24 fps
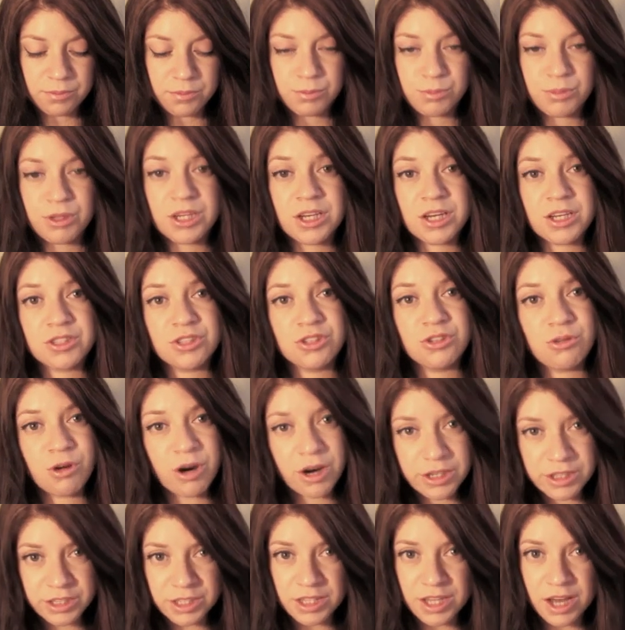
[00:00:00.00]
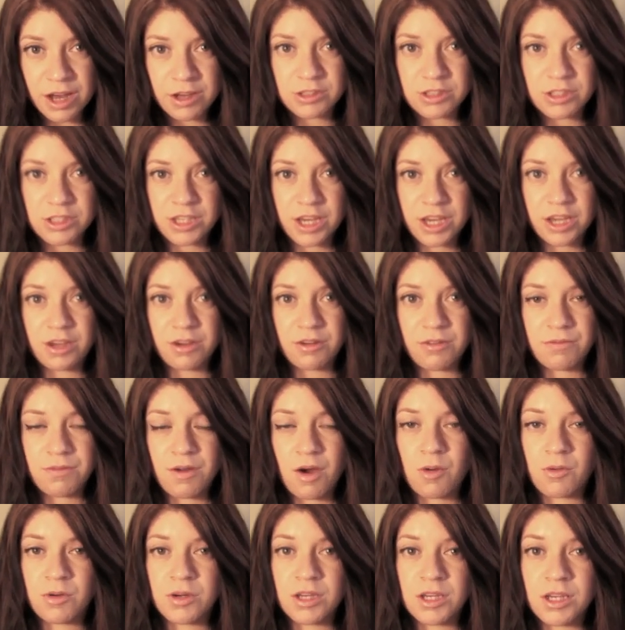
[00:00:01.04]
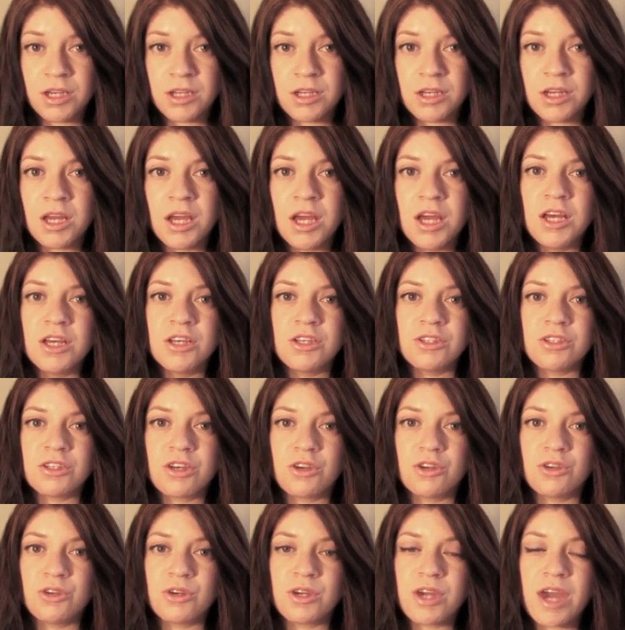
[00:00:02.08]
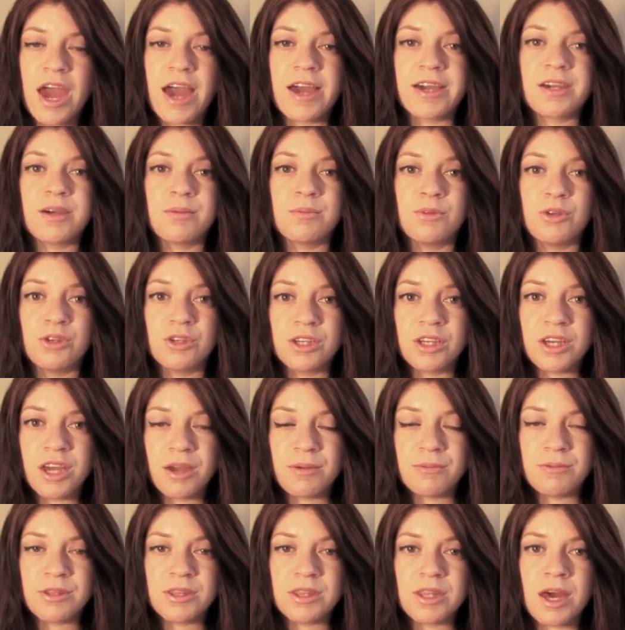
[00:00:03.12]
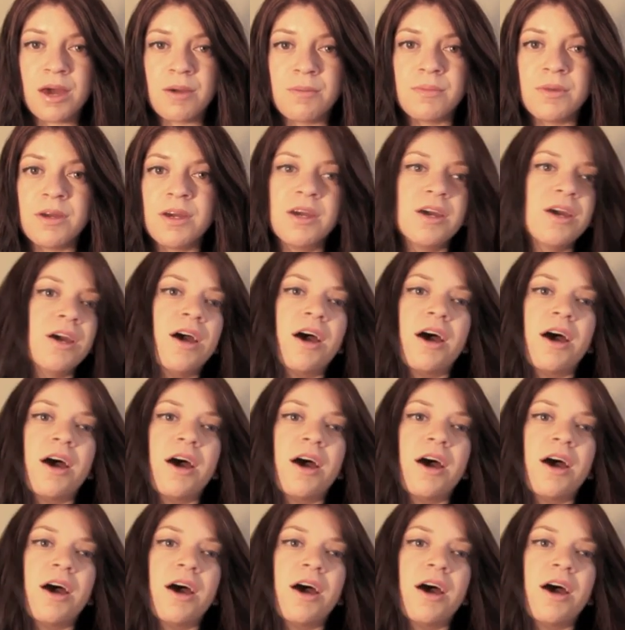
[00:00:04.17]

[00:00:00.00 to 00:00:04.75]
Because you aren't allowed to take a phone in, so you can't communicate with them.